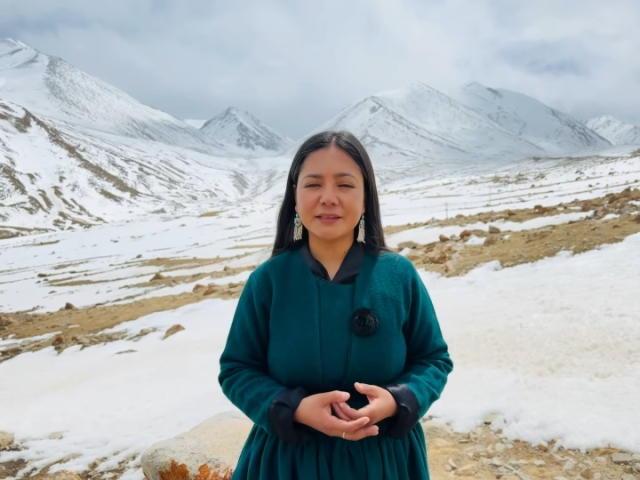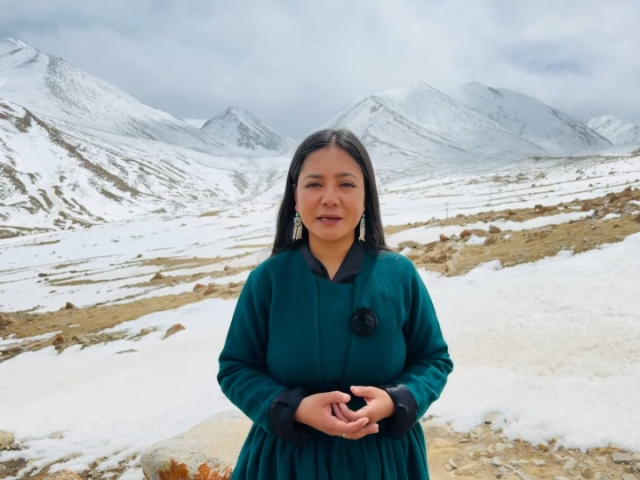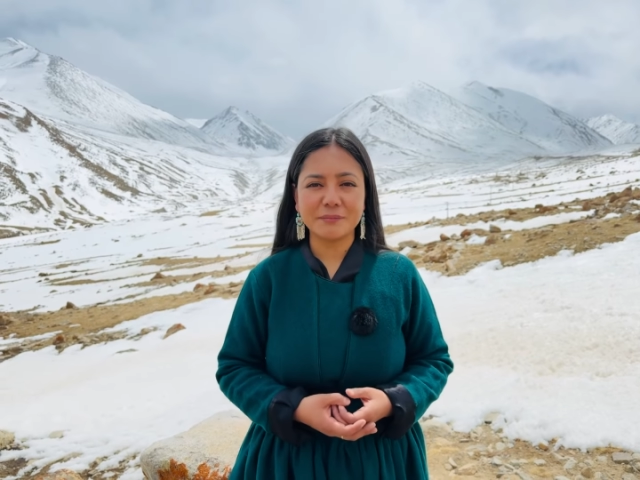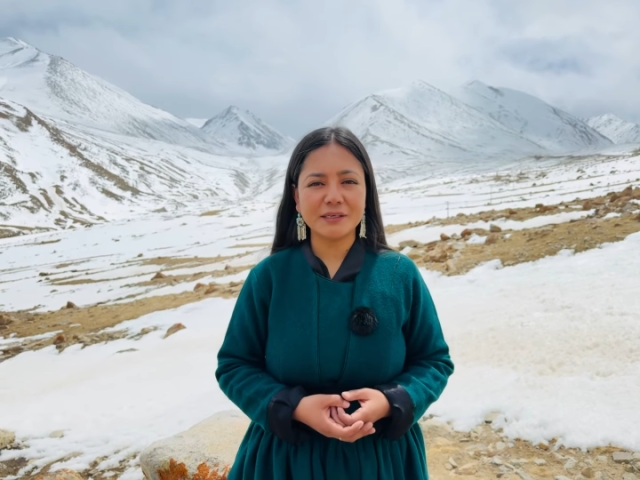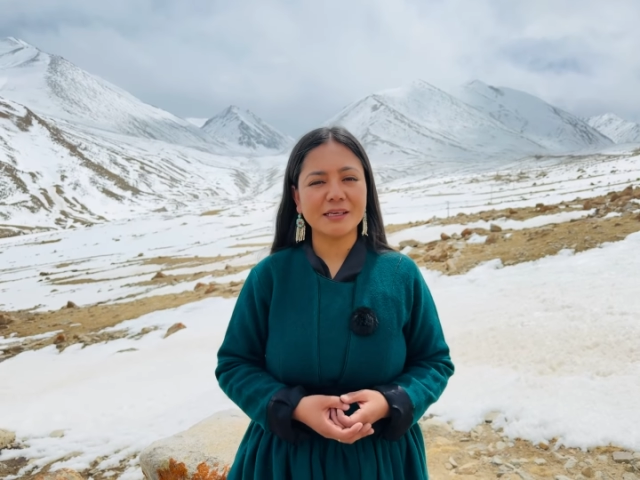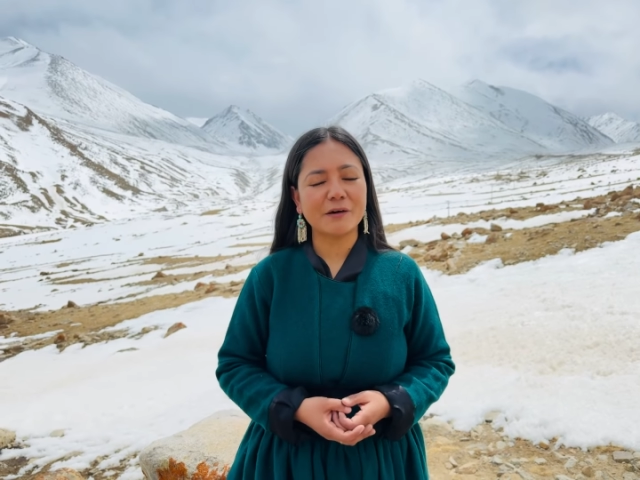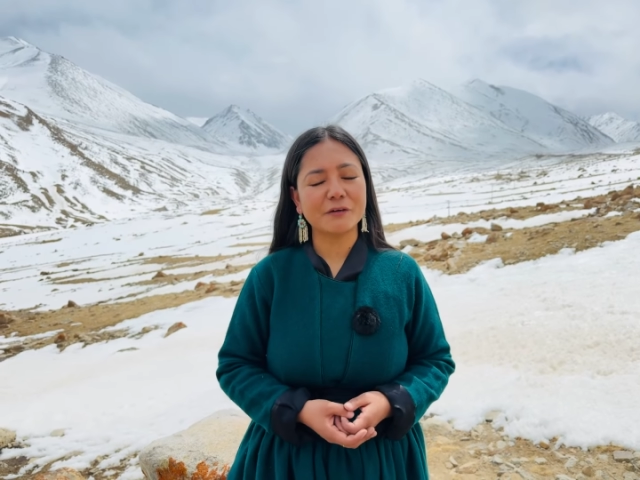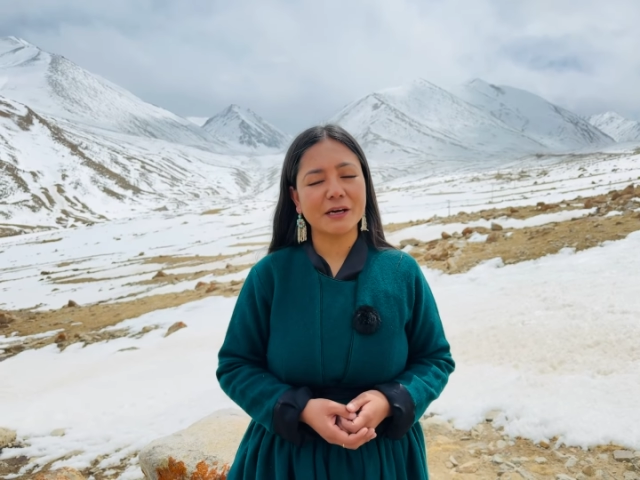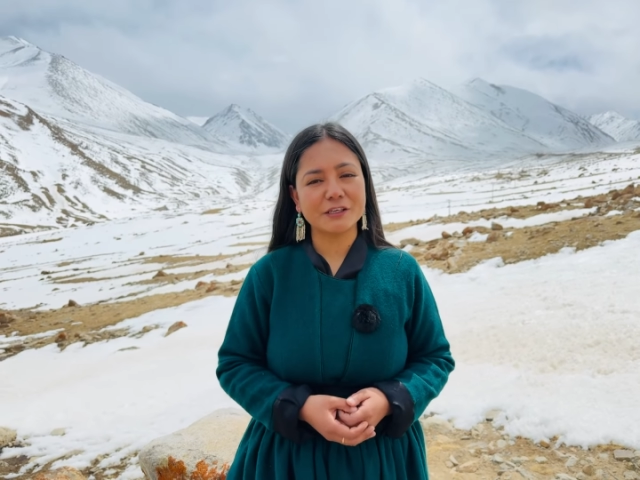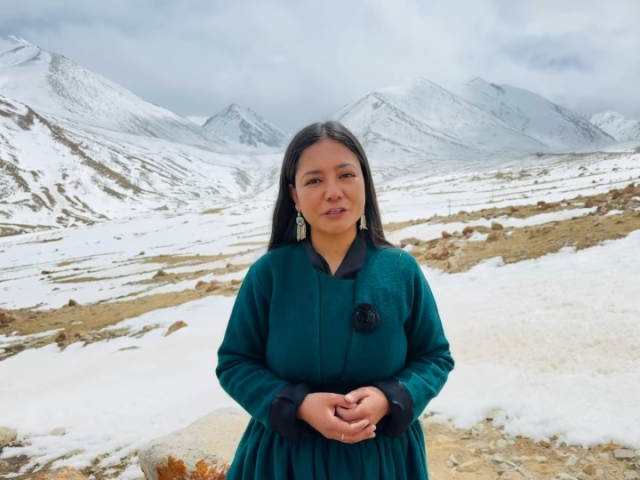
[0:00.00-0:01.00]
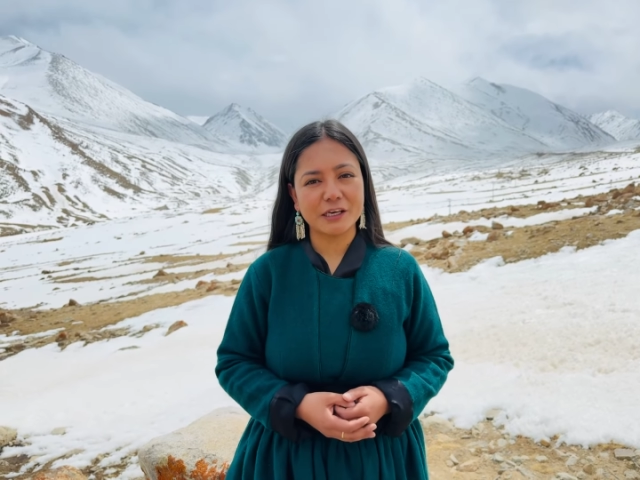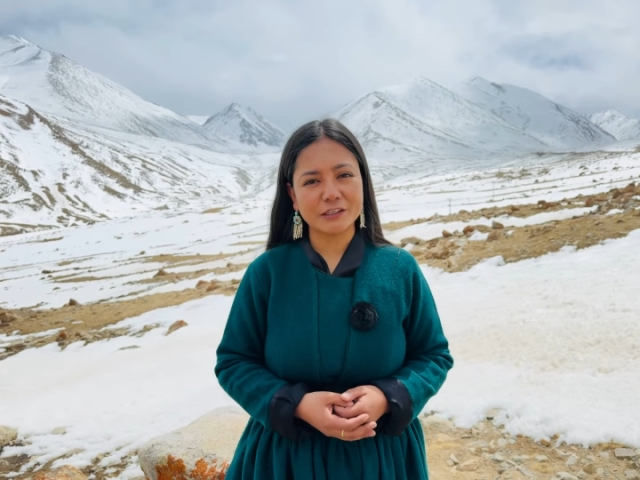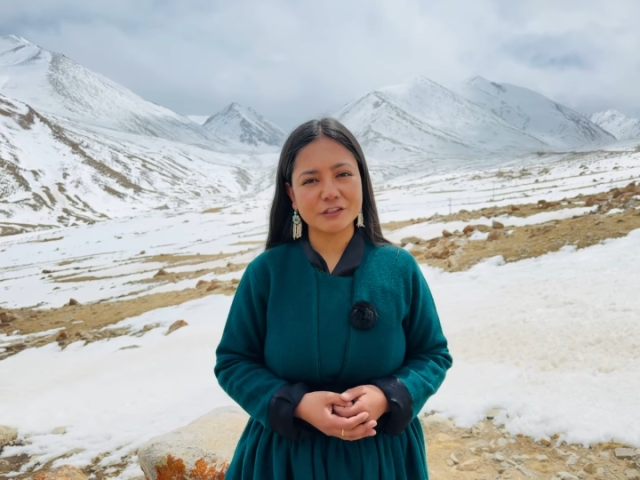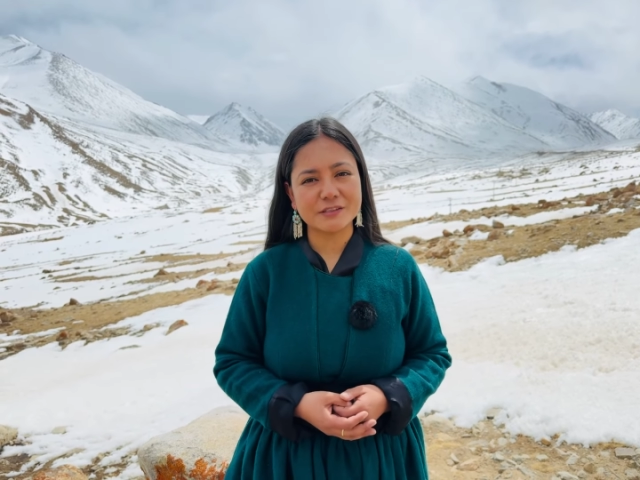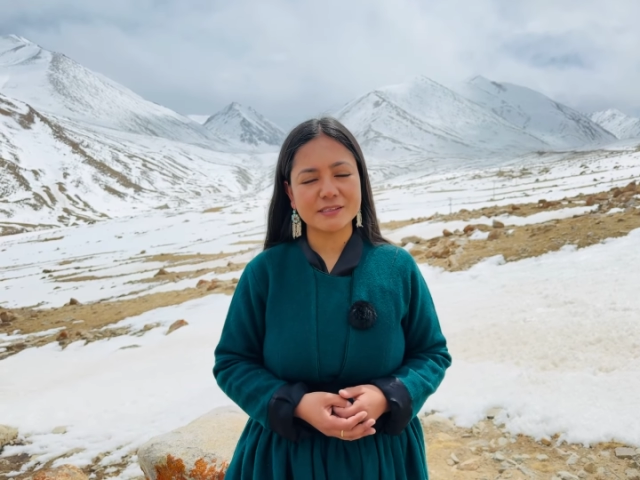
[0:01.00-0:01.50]
them in our
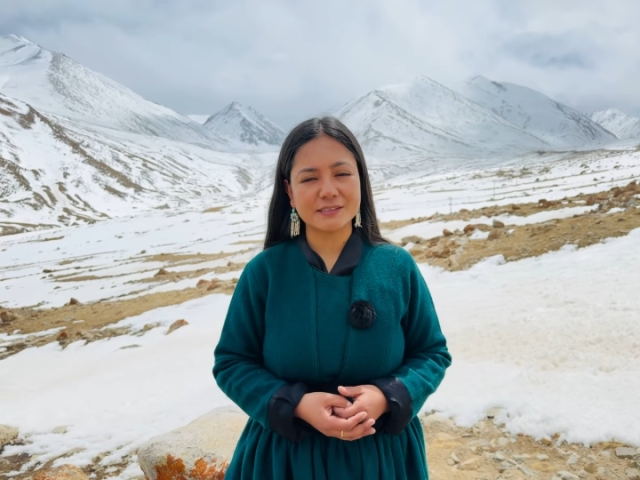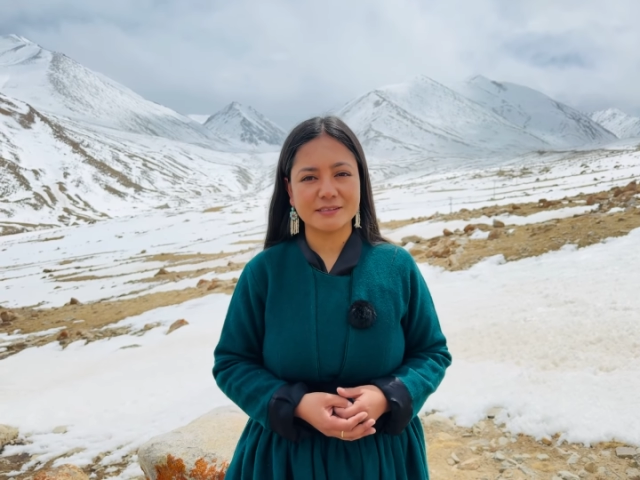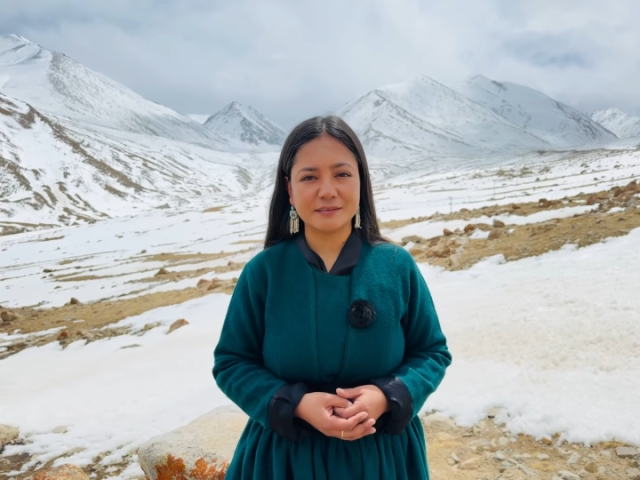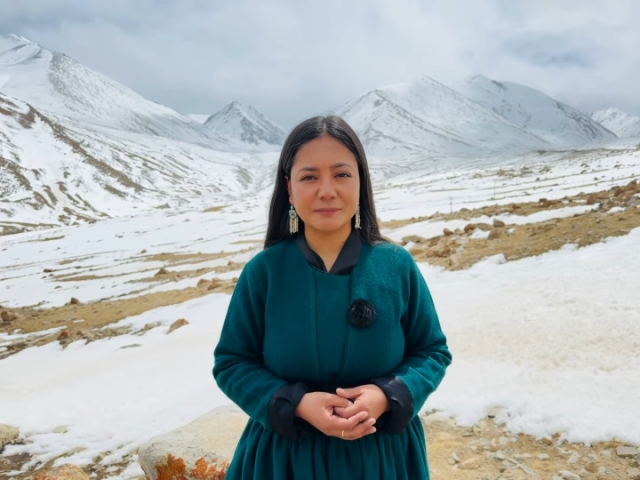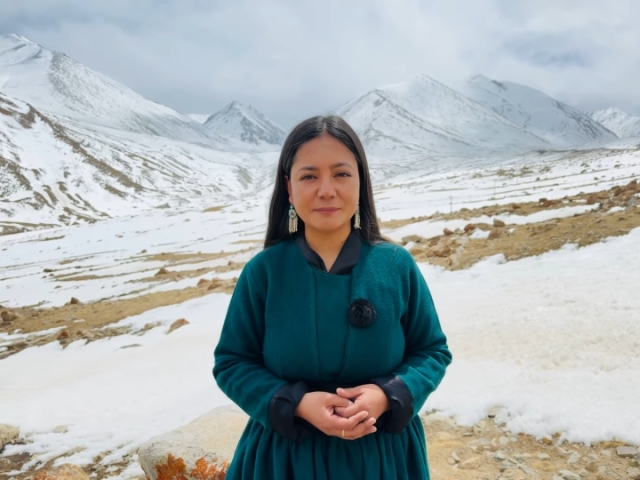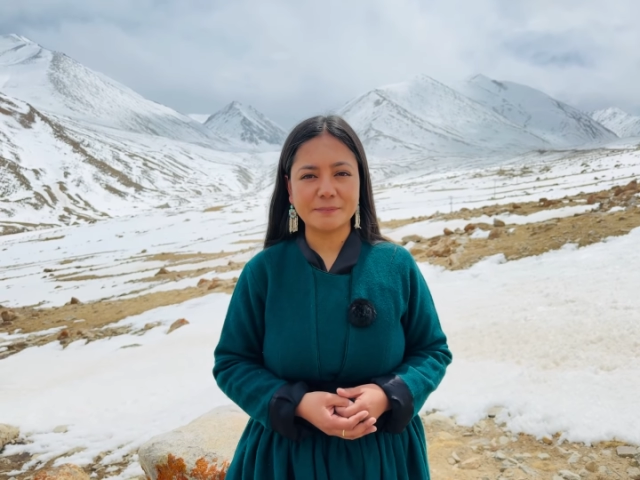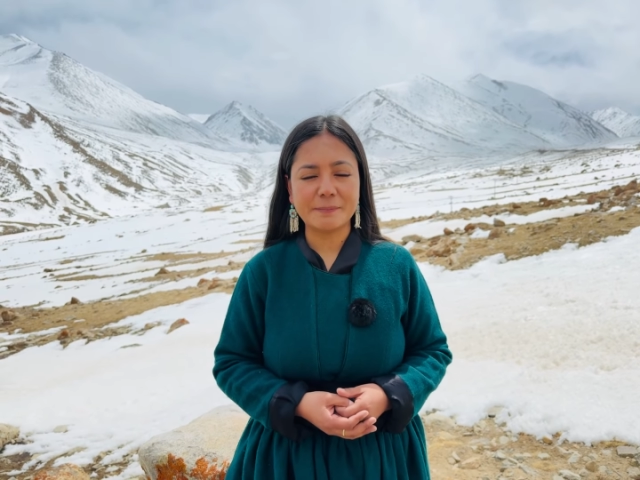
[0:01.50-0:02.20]
education system.